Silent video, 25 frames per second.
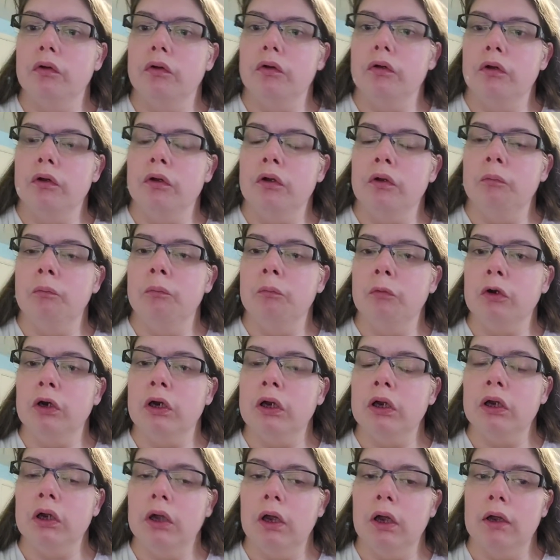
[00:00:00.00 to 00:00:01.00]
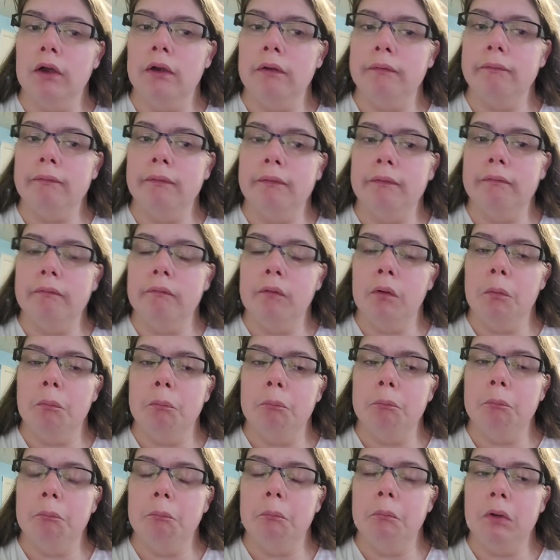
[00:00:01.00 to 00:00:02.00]
Good morning, guys. It's
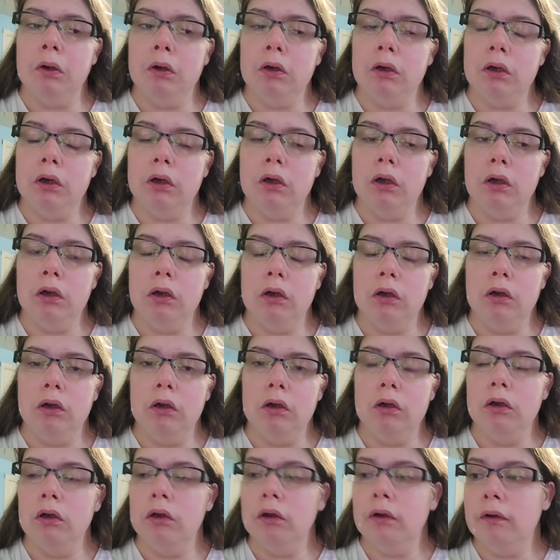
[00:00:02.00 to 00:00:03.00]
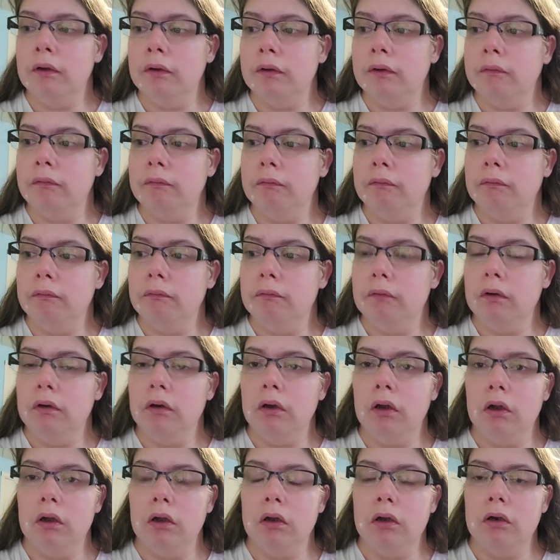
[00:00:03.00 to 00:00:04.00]
Monday. It's
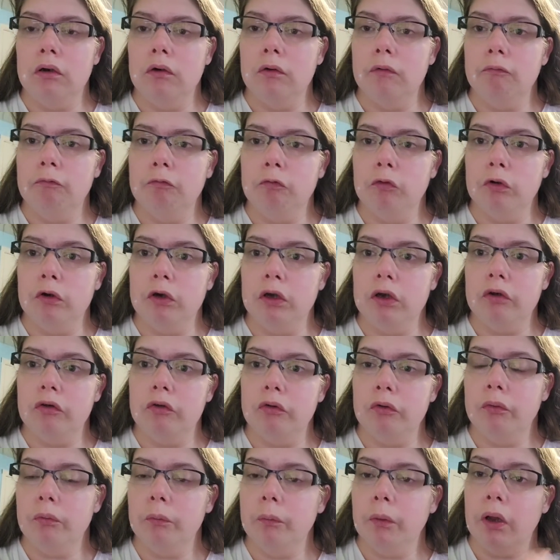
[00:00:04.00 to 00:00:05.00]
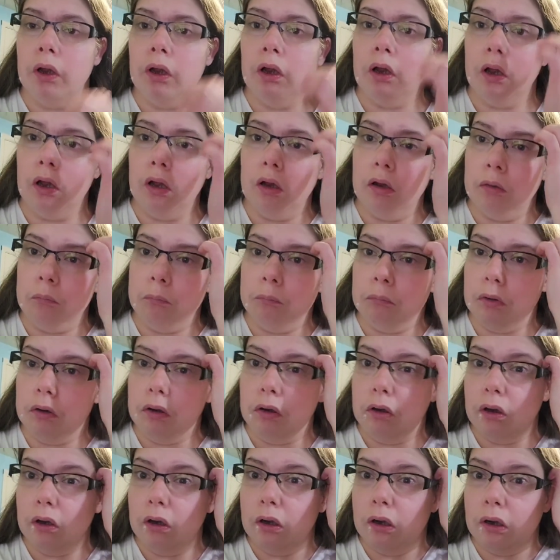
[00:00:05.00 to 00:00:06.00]
9:42 a.m.
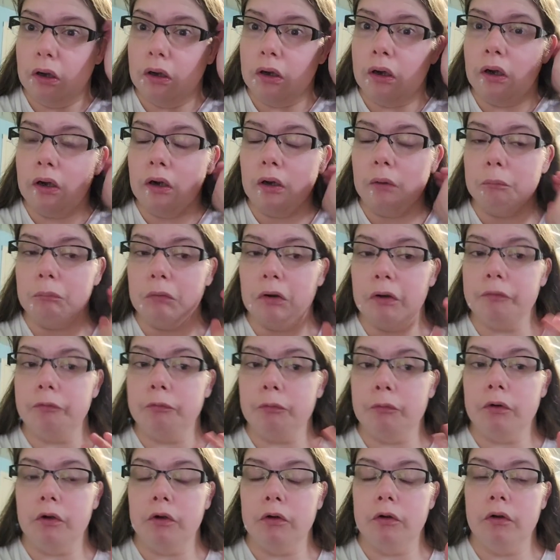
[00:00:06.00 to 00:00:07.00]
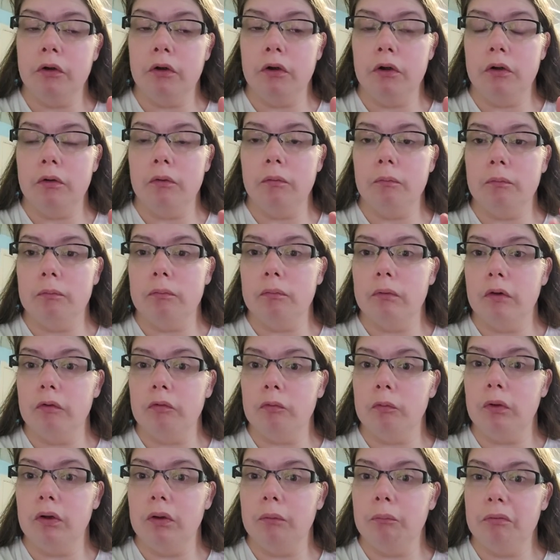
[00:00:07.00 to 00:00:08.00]
I got up not too long ago.
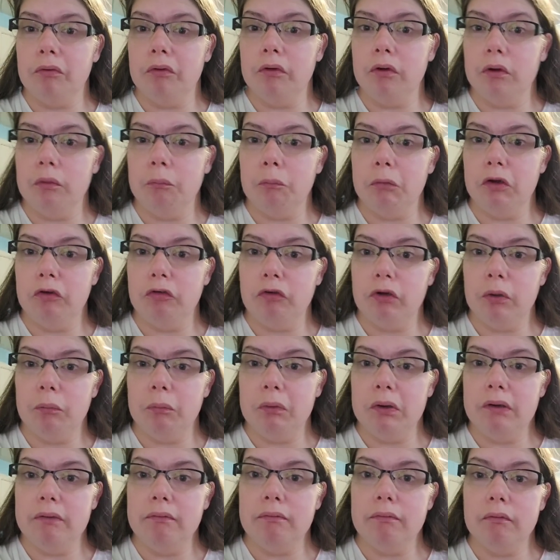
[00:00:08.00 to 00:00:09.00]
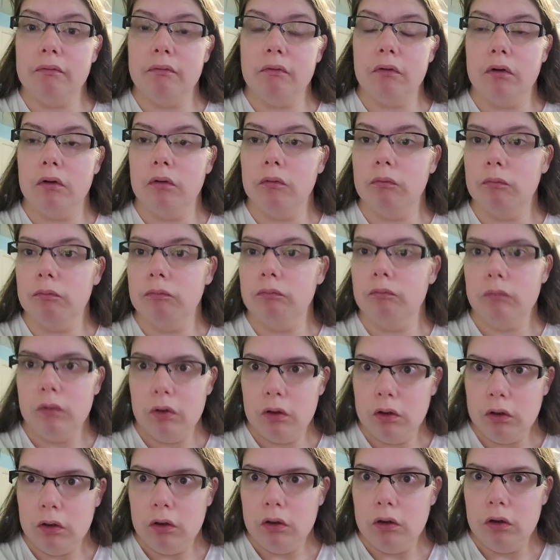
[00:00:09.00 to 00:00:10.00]
That's why I'm still in my jammies, so
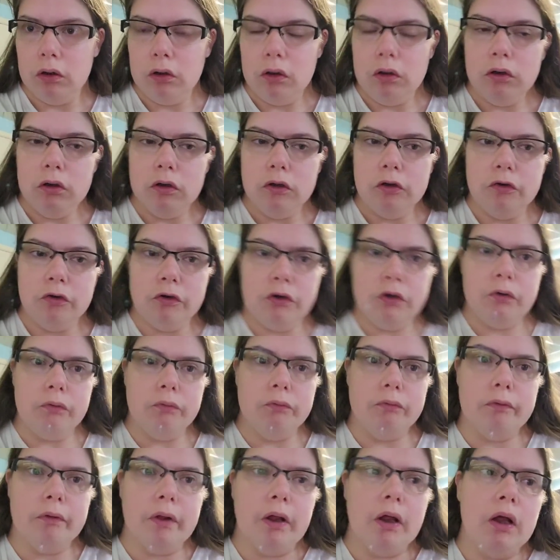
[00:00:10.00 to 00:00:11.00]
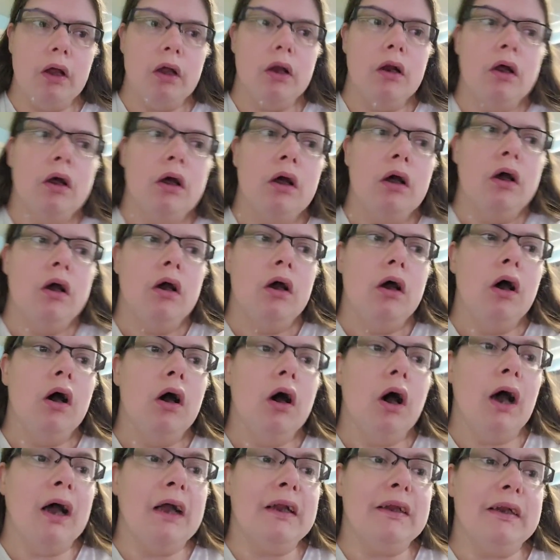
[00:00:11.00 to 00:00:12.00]
excuse that.
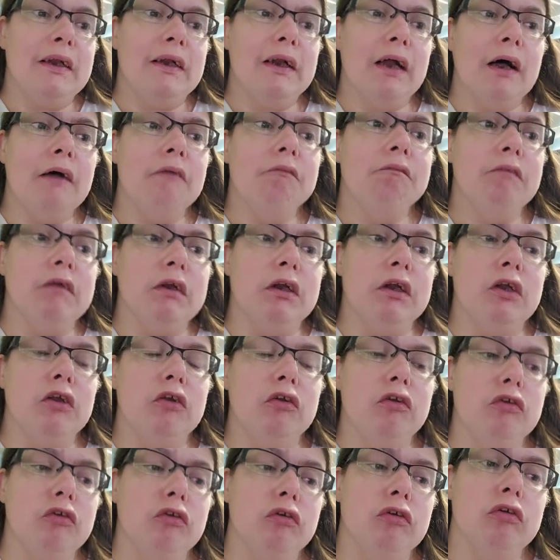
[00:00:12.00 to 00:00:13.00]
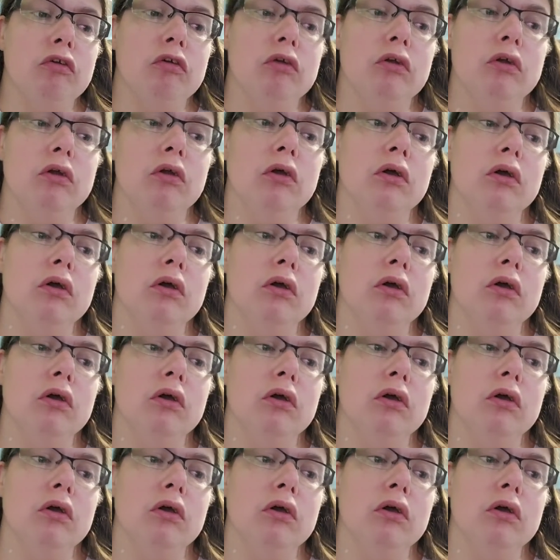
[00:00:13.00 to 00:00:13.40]
I did not finish